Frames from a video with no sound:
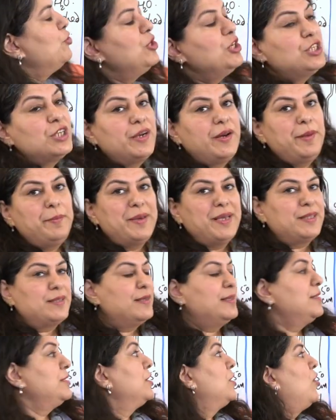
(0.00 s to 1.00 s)
unitary
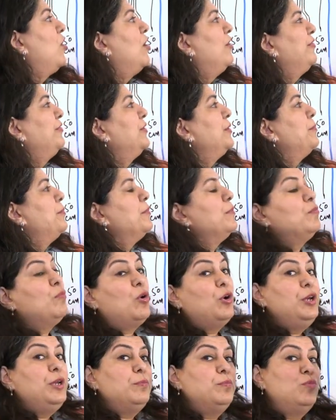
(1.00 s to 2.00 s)
method of the
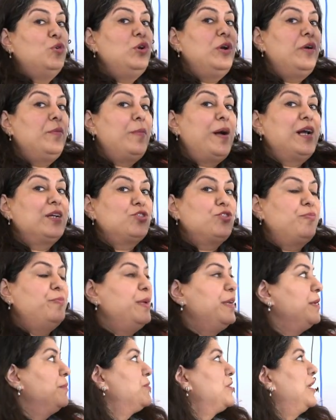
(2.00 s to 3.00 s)
molar mass of
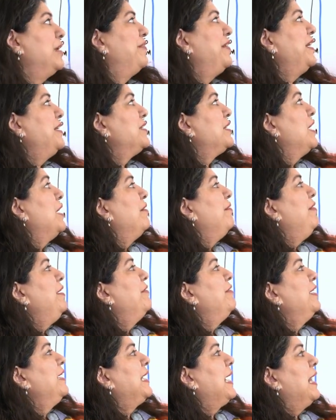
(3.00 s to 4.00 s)
barium sulfate,
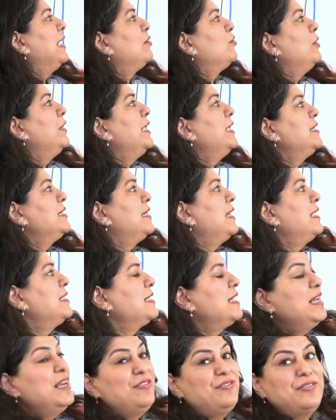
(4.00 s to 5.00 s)
we will calculate
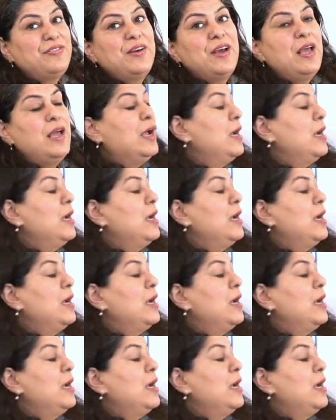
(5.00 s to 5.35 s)
that if